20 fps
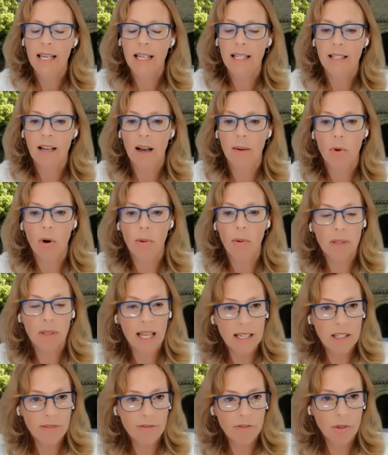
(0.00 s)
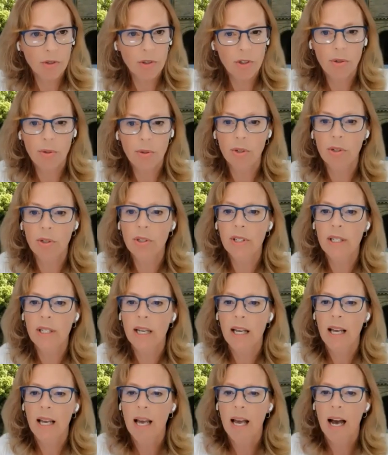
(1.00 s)
He's got more plentiful tools,
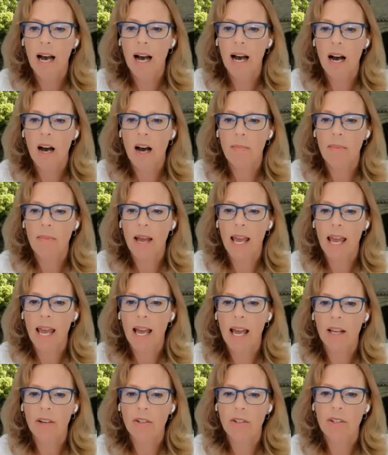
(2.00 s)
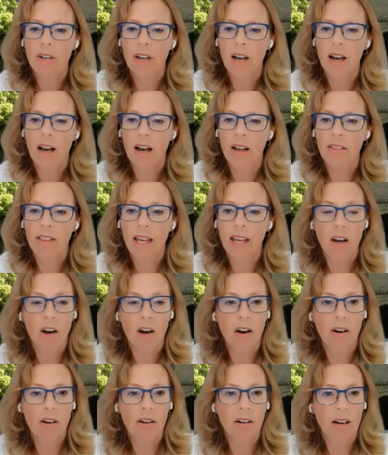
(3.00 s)
um, and uh, they
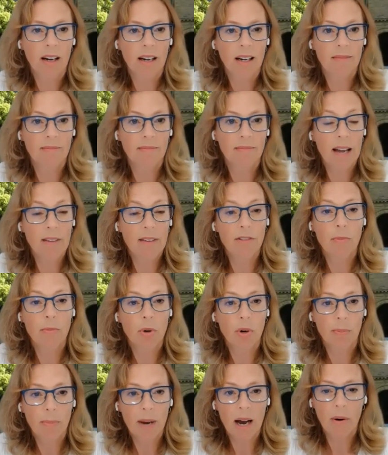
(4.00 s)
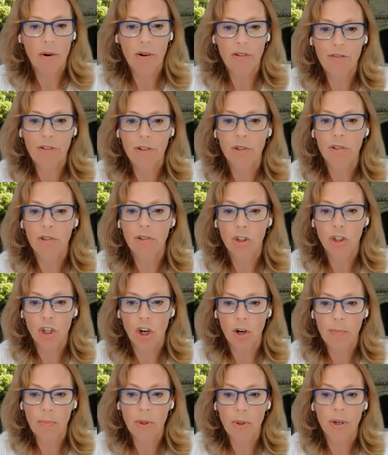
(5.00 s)
are um, ever more powerful,
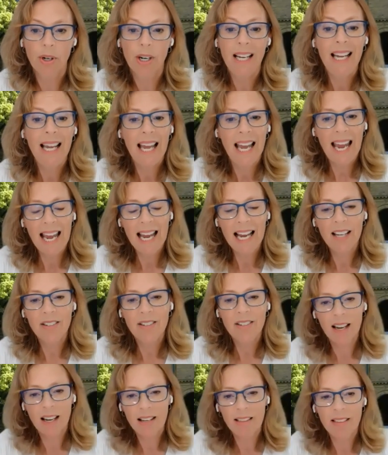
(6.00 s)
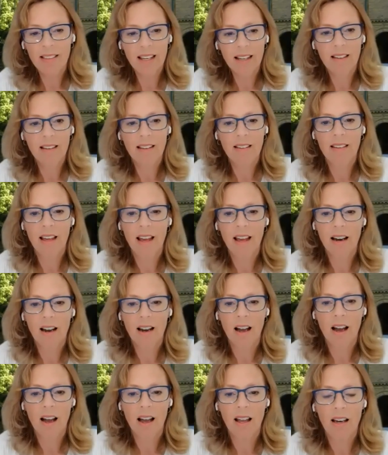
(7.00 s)
sharper, and I think that
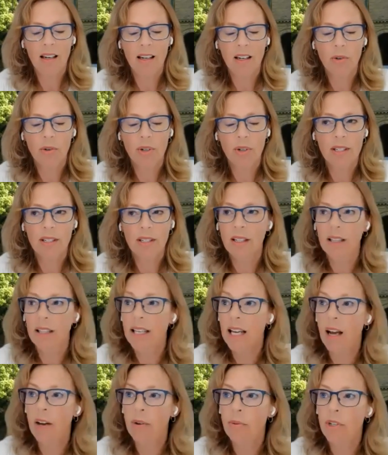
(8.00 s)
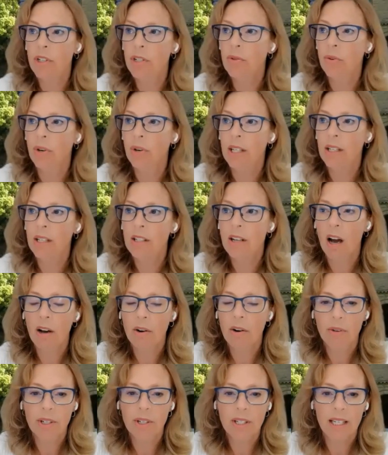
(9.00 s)
uh, an increasingly unrestrained
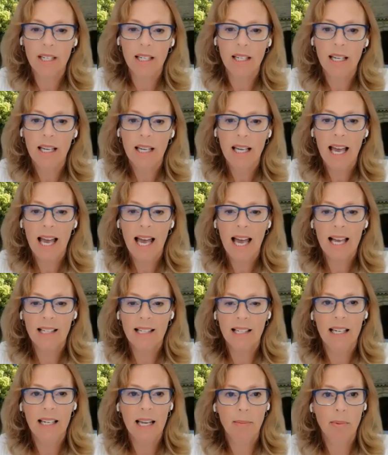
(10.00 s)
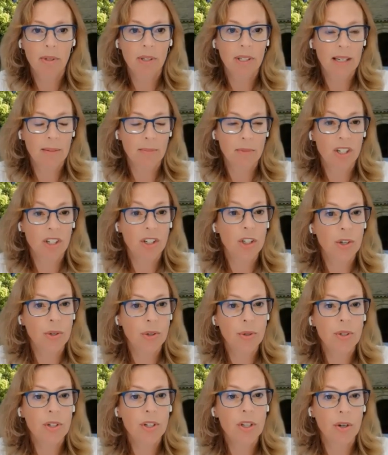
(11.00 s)
autocracy has enabled him to
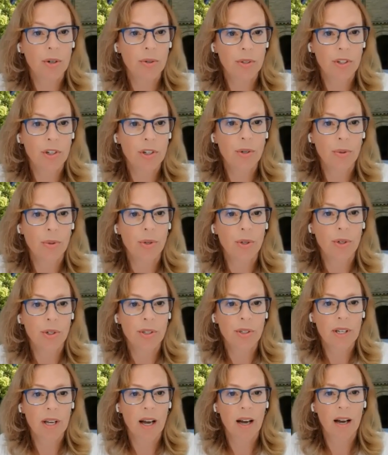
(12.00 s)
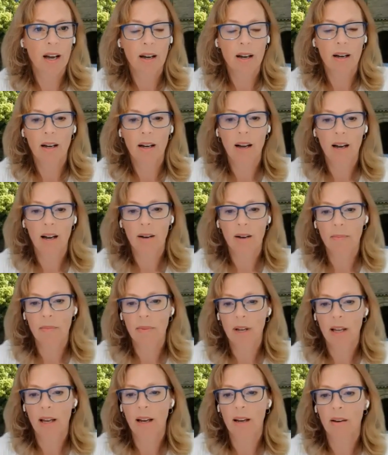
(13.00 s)
use those tools uh,
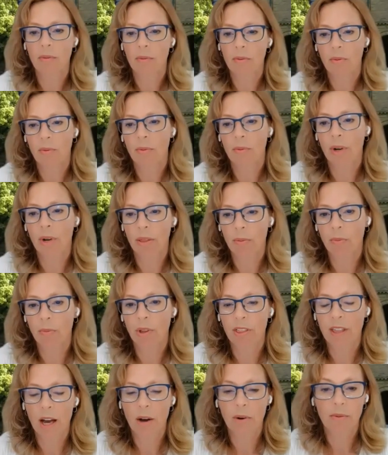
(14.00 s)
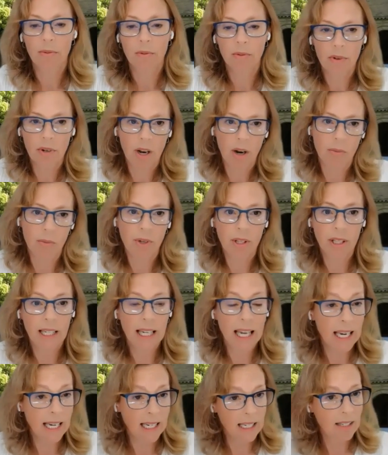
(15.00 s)
um, uh, with, without uh,
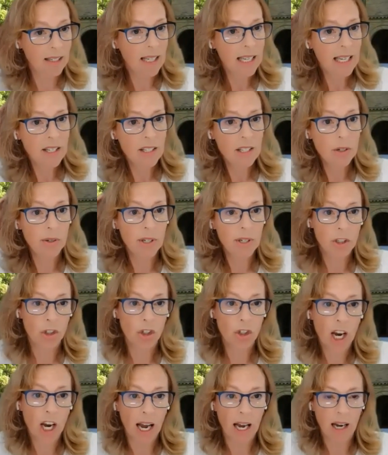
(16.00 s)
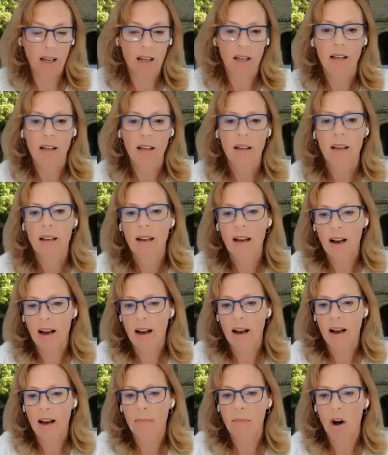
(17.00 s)
really any serious check
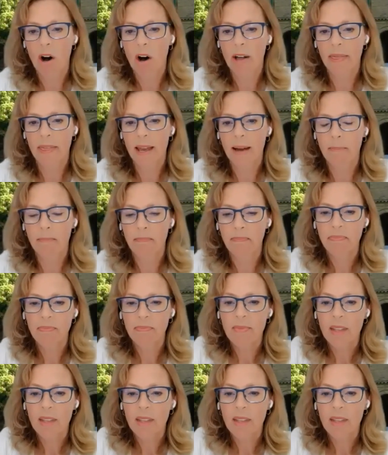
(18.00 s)
um, on them.